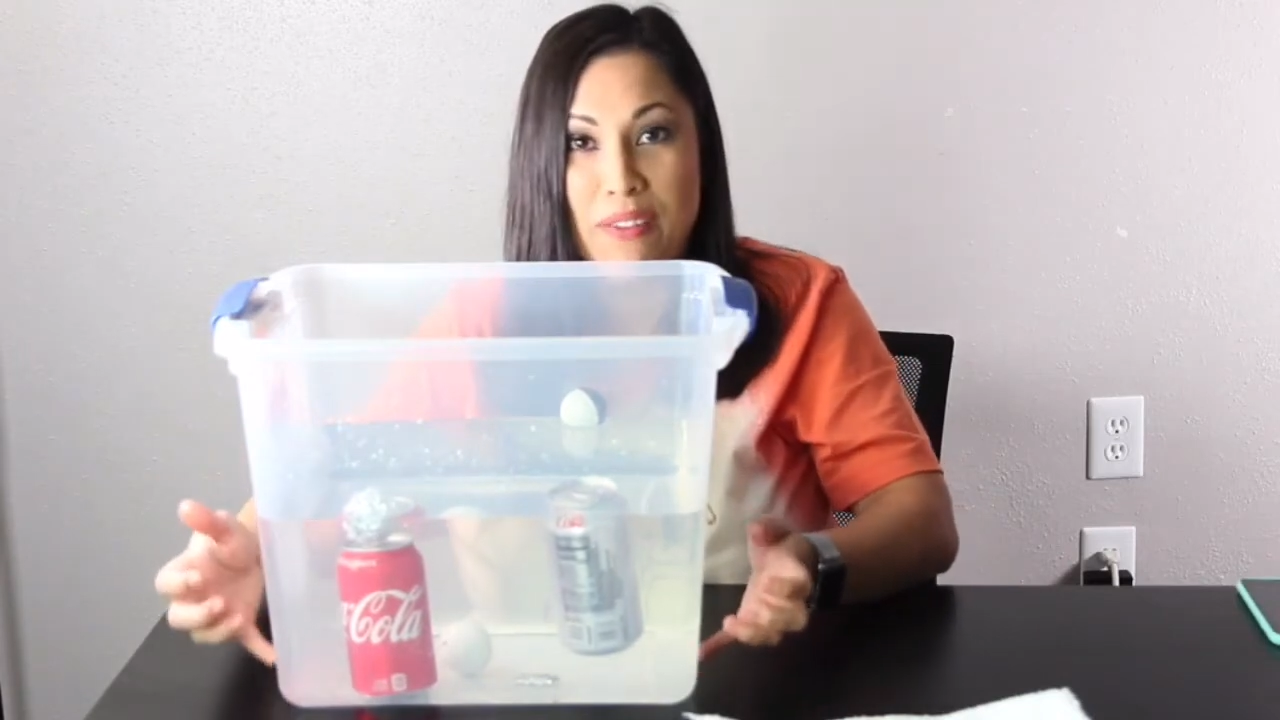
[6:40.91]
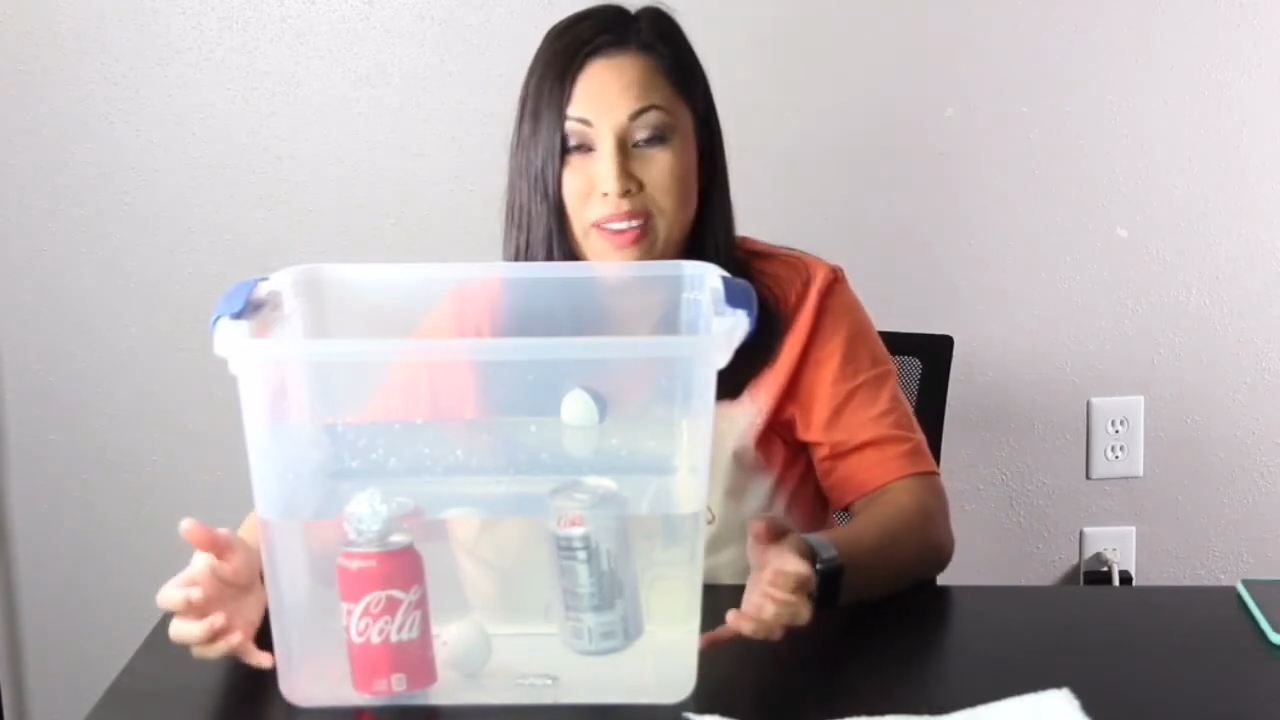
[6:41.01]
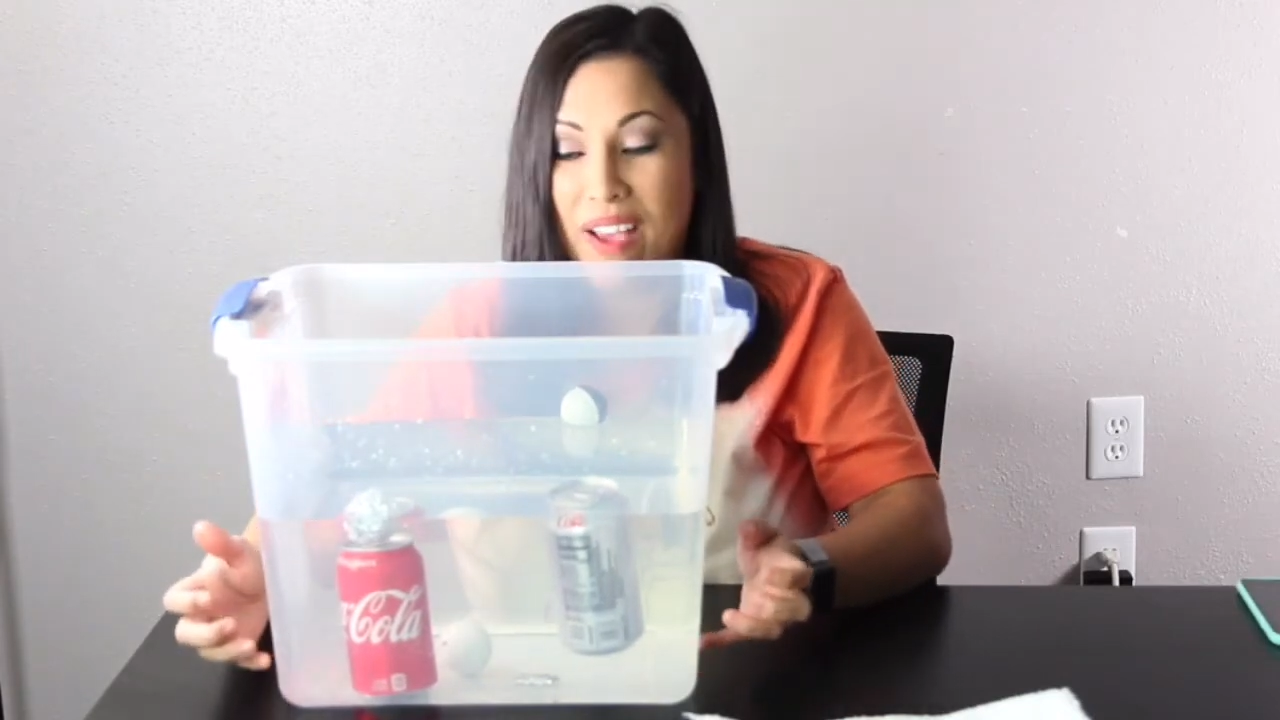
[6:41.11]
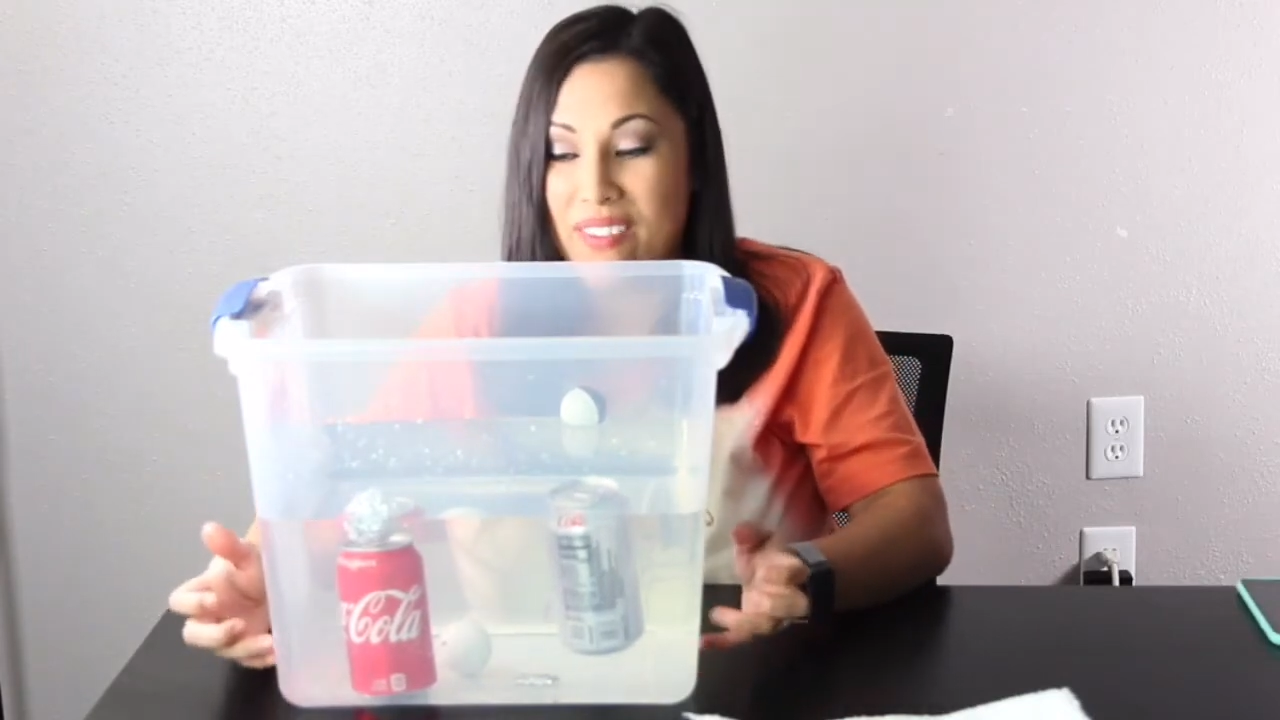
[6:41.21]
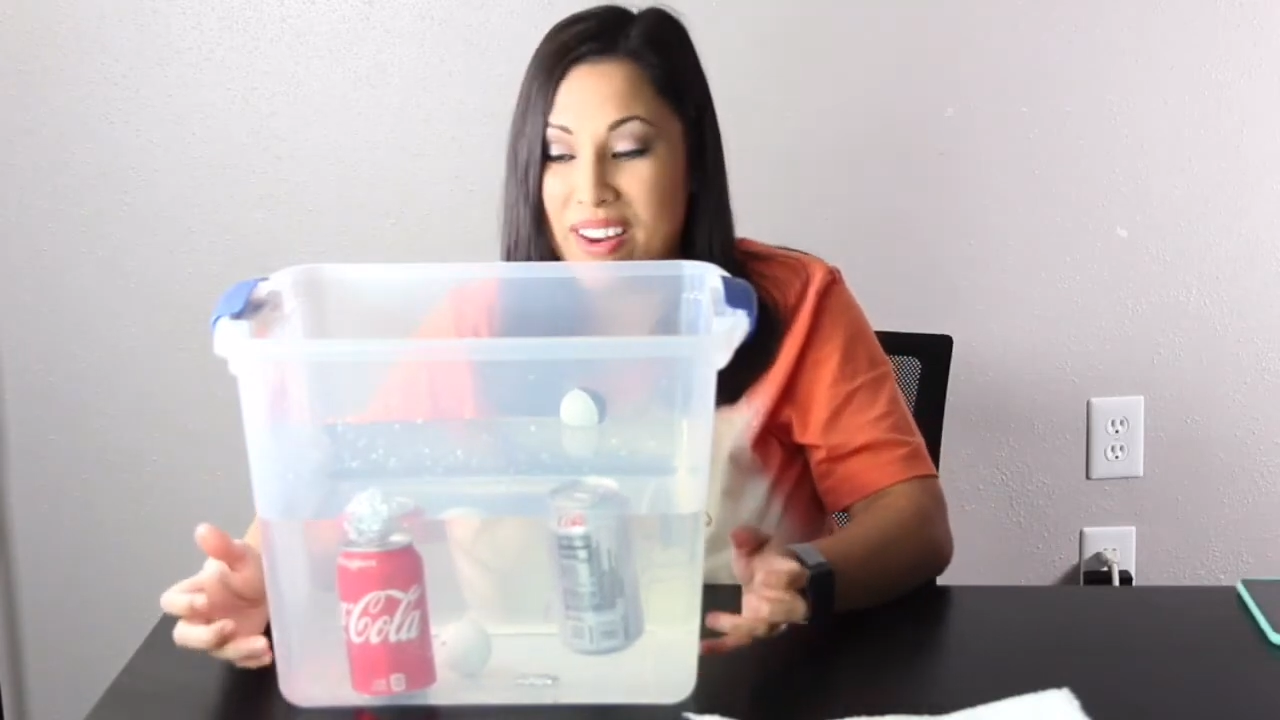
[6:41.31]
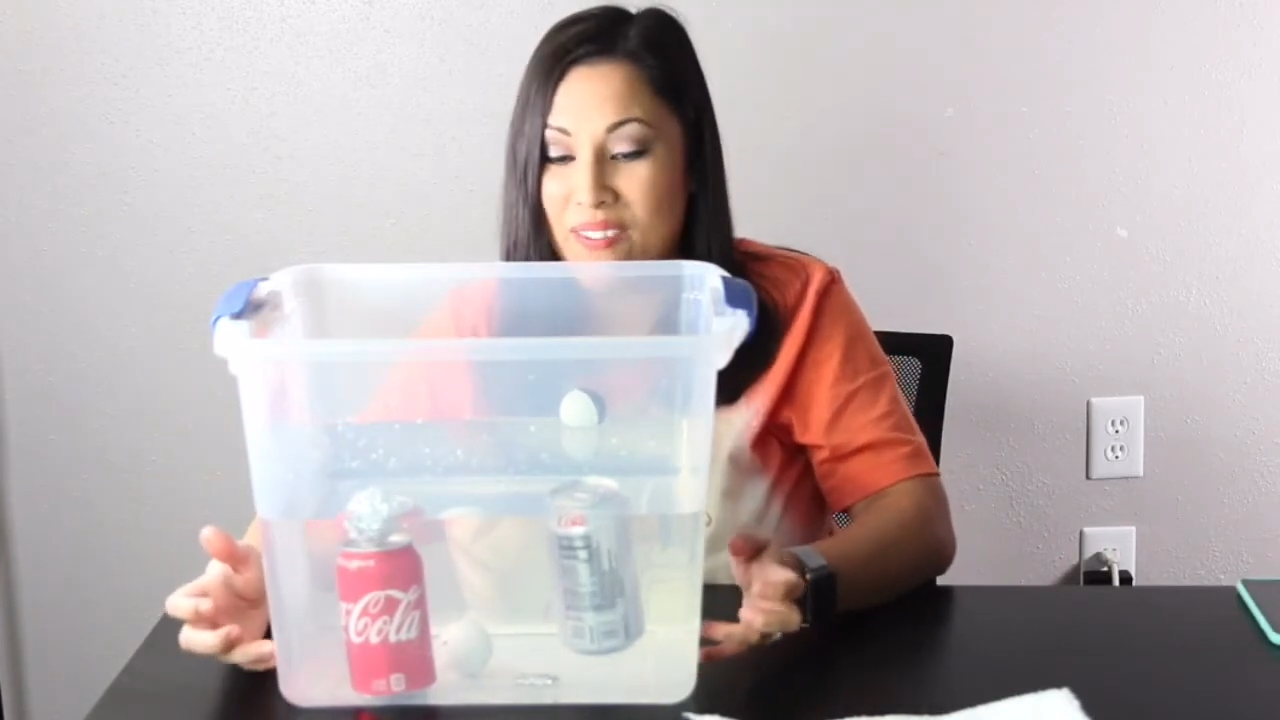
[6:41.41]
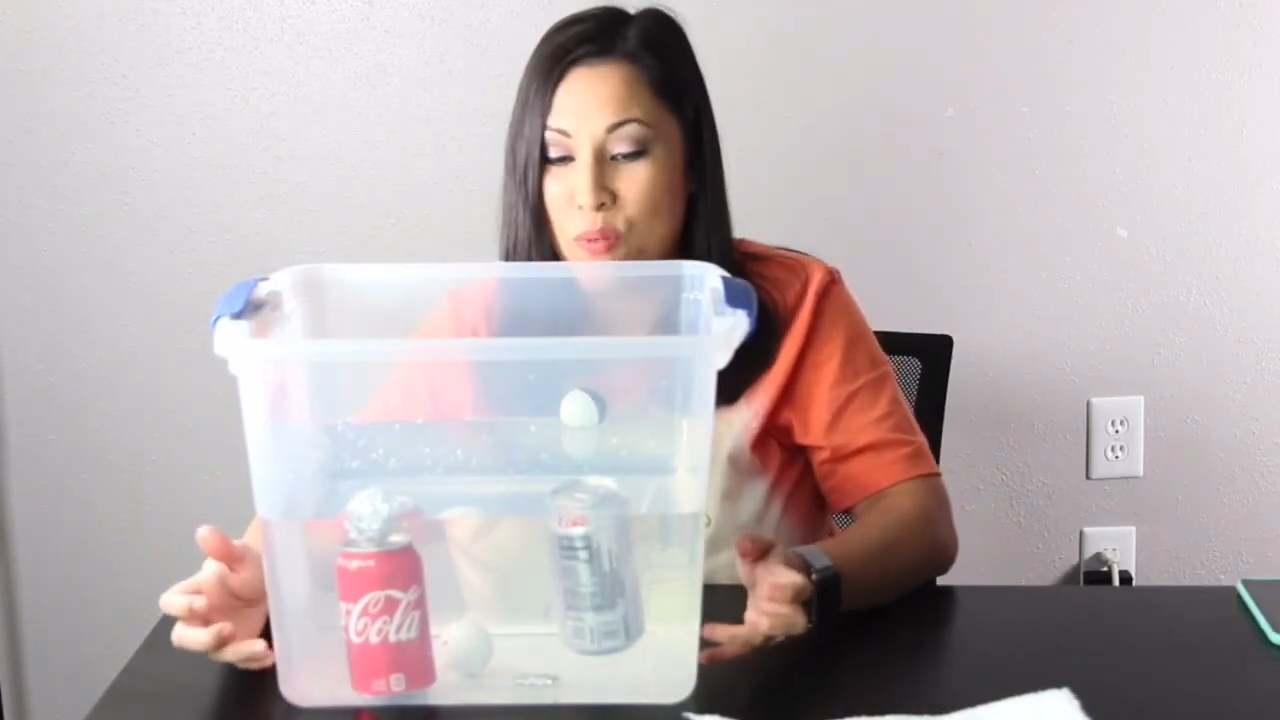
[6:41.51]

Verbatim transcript: to have enough